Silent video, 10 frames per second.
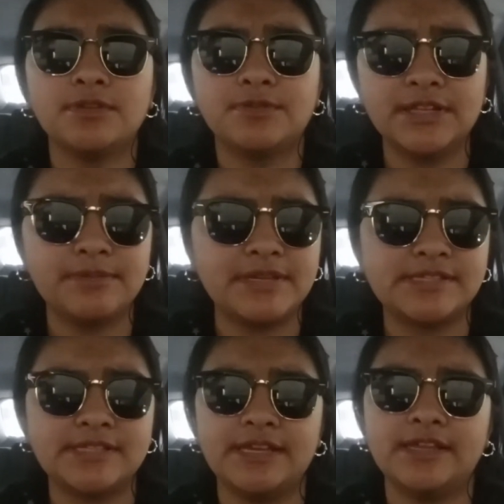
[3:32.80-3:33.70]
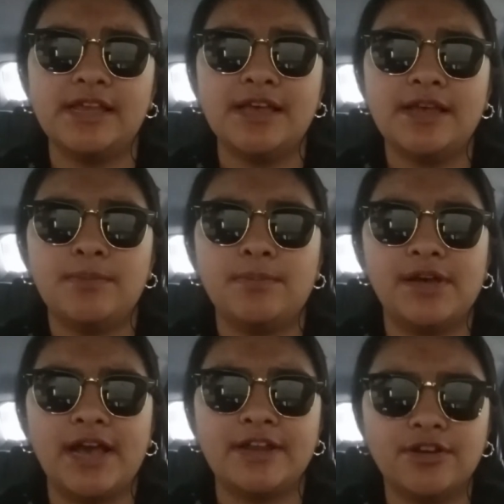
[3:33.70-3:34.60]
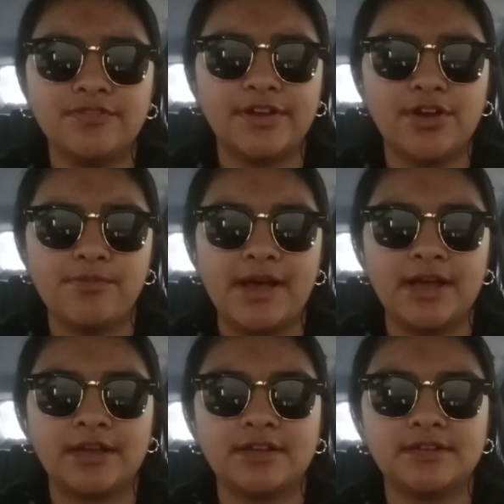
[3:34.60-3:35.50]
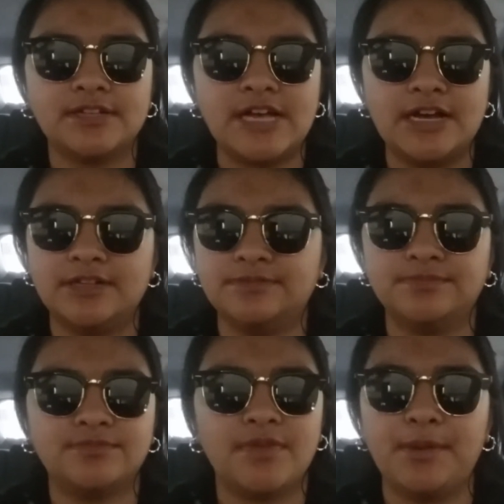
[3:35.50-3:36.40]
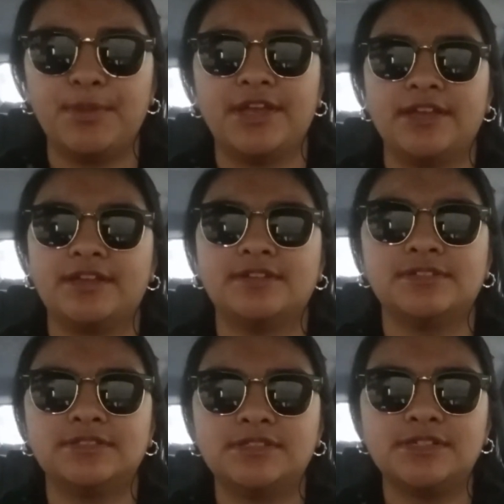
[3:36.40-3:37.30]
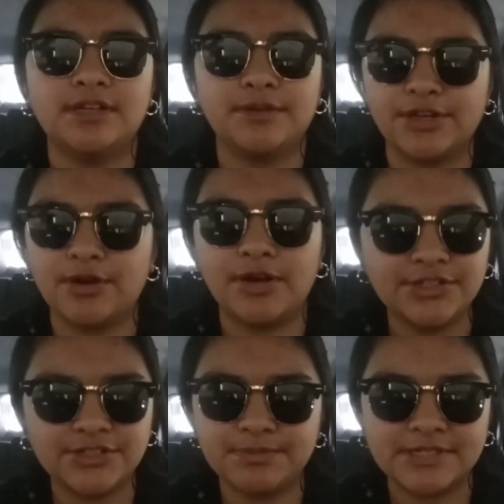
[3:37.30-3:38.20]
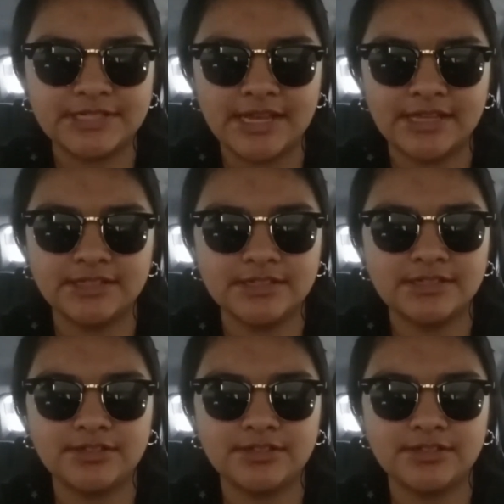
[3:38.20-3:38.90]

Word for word: Really miss it, but I know if I go back, um, I'm like, I'm gonna go 100%.